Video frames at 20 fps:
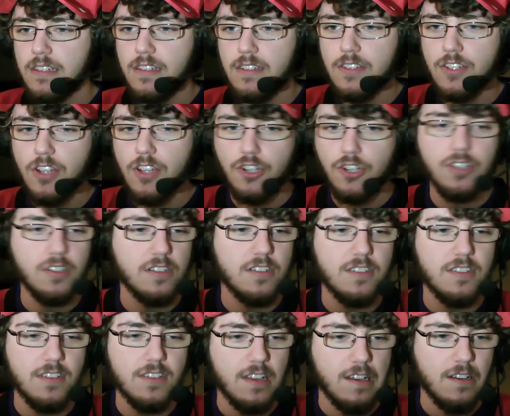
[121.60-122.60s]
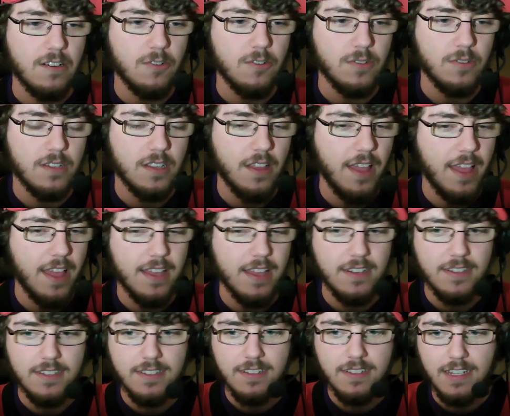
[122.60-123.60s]
such a good sound,
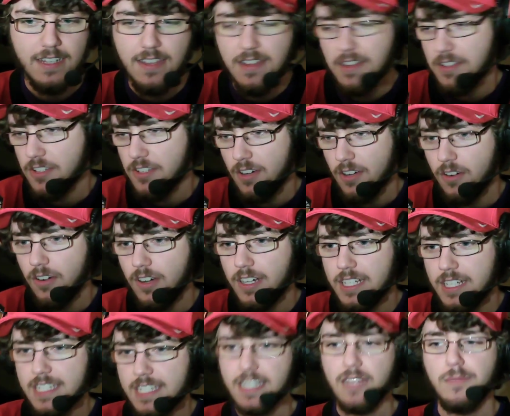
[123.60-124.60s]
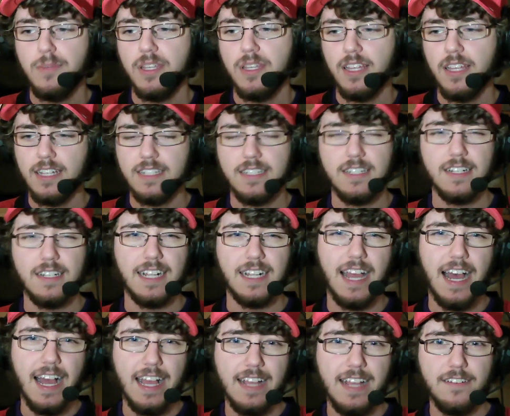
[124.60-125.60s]
and it's already seeming like it's going to
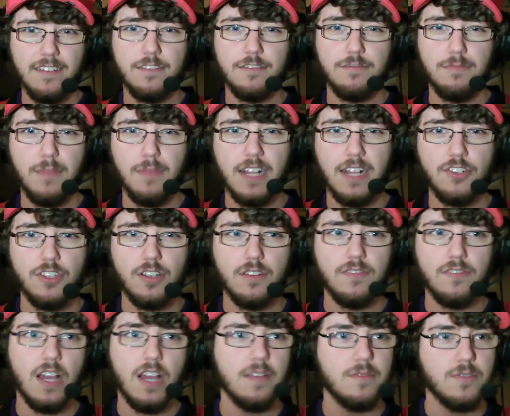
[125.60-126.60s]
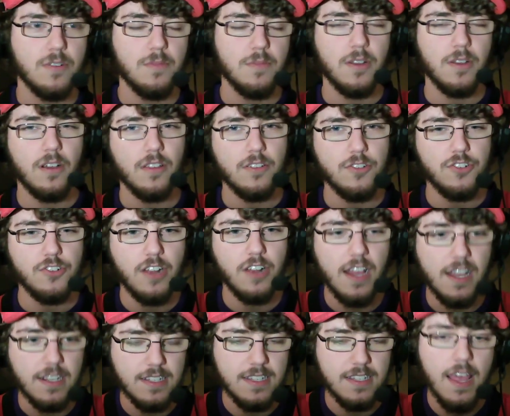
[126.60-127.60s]
kind of match their vibes from their other
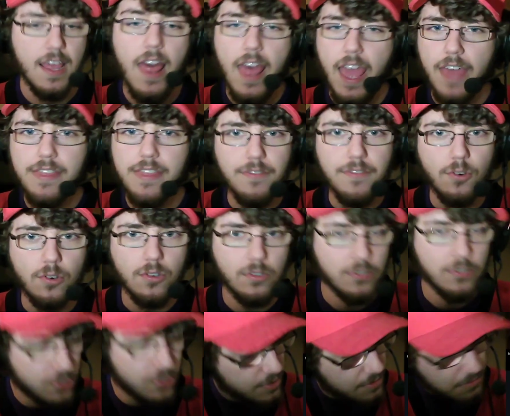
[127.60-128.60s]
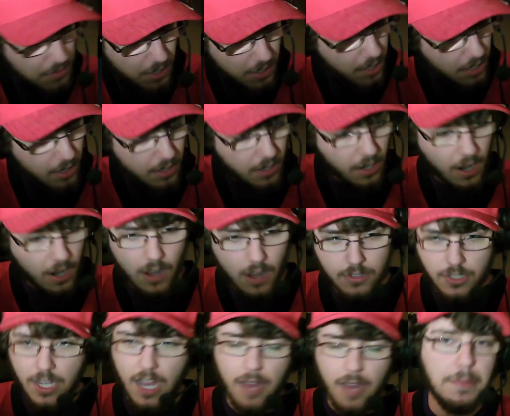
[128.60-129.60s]
tracks. And the vocals,
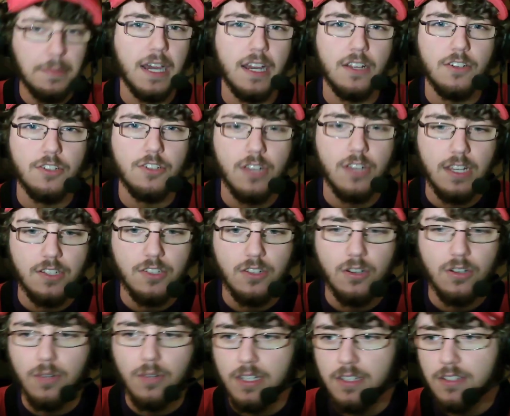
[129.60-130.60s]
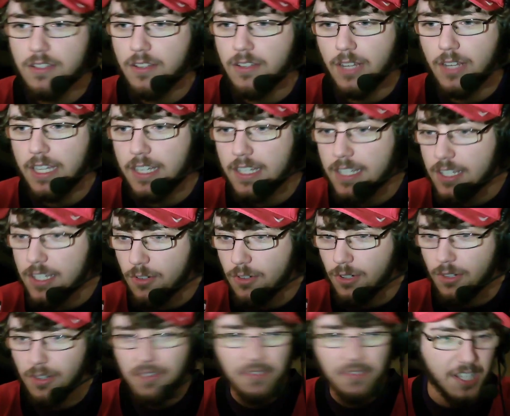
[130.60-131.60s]
top notch as always. Getting a Discord
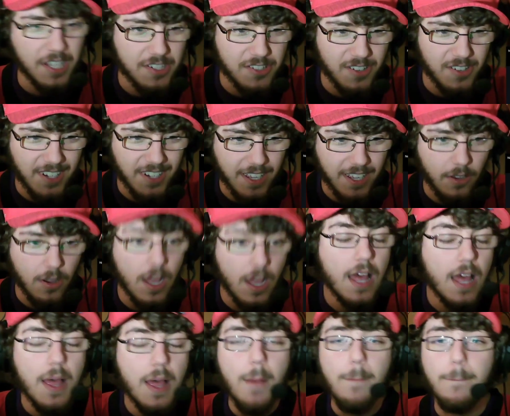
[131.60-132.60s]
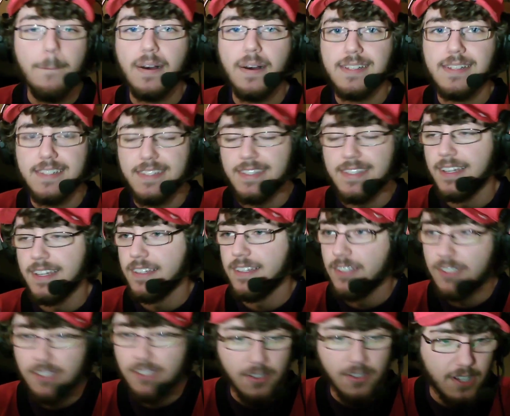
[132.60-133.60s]
notification right now, but yeah,
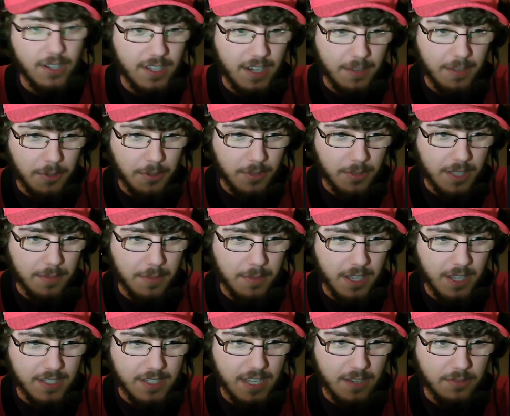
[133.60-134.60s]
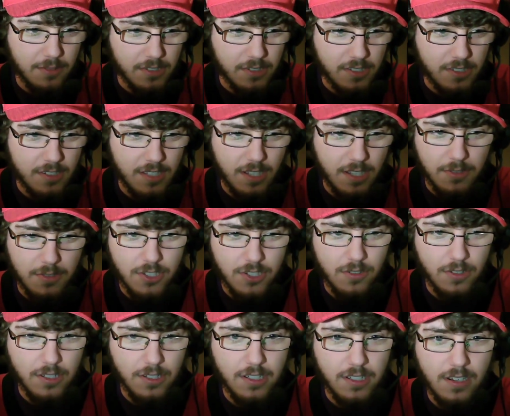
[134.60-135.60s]
let's go ahead. I'm gonna run that back because that was so
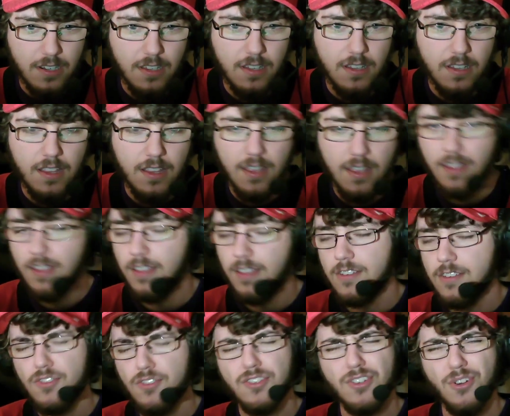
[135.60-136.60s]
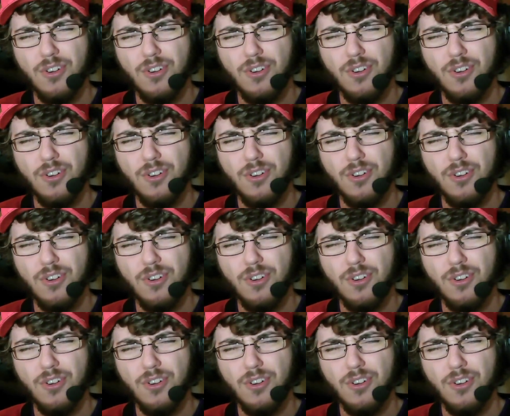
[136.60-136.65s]
good, so